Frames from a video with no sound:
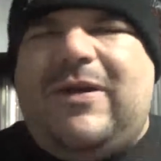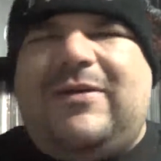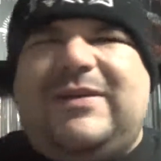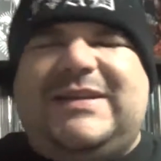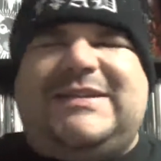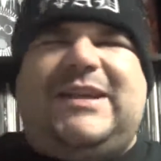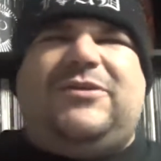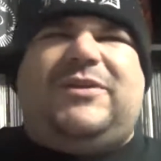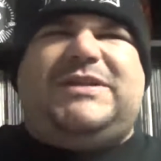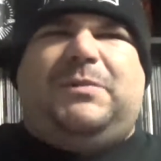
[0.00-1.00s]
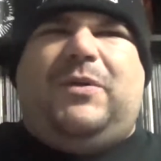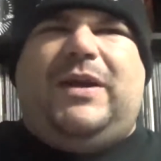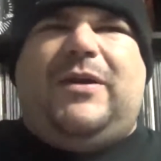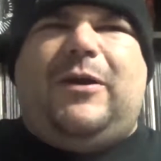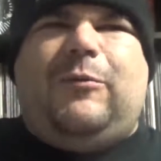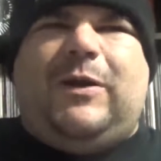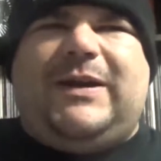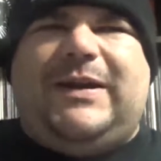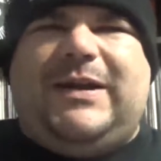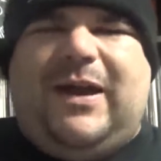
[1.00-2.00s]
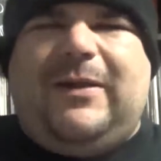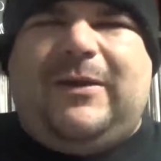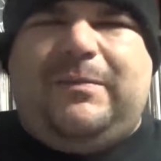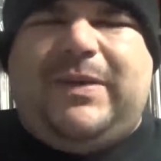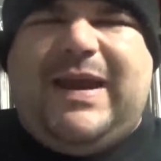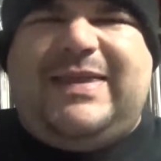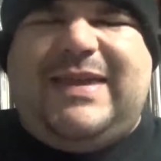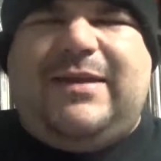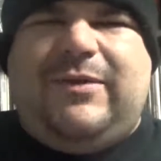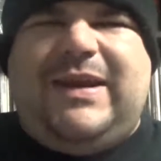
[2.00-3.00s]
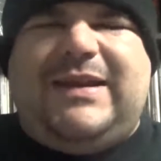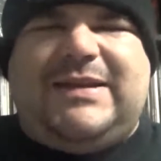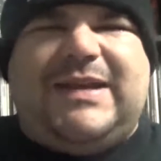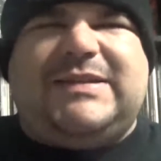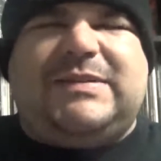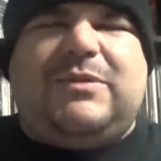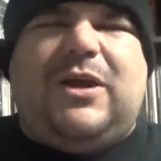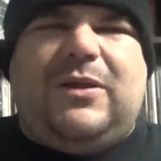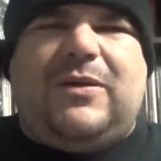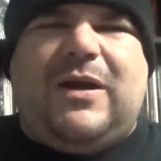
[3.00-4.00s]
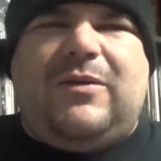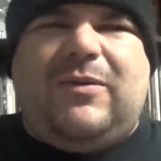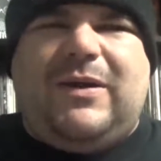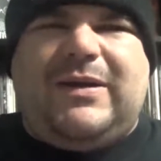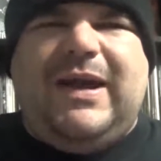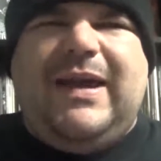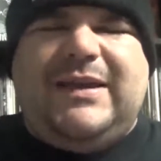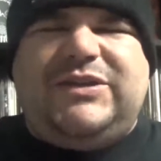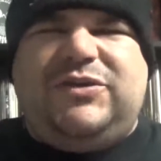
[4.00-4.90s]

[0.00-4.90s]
rarely see Chris Moyen artwork in color, but I think when he does some color artwork, it's